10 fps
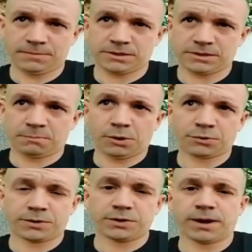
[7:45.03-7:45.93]
They're
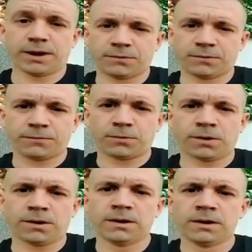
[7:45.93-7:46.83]
both regretful
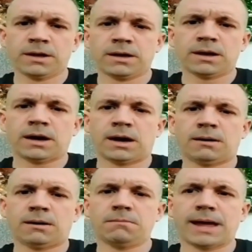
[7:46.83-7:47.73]
for
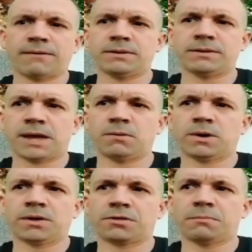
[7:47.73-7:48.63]
having
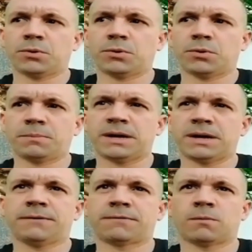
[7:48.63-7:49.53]
been with the Bowie
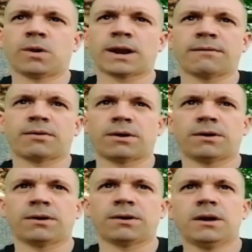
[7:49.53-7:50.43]
PD from what I've
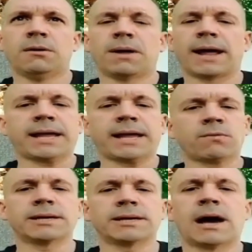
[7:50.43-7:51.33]
heard, but I can't
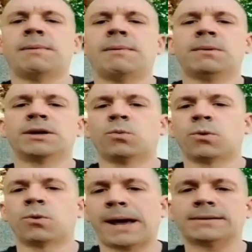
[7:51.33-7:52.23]
really comment much
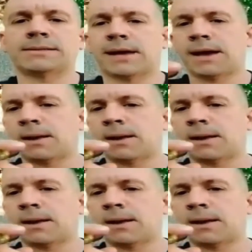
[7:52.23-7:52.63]
more past that.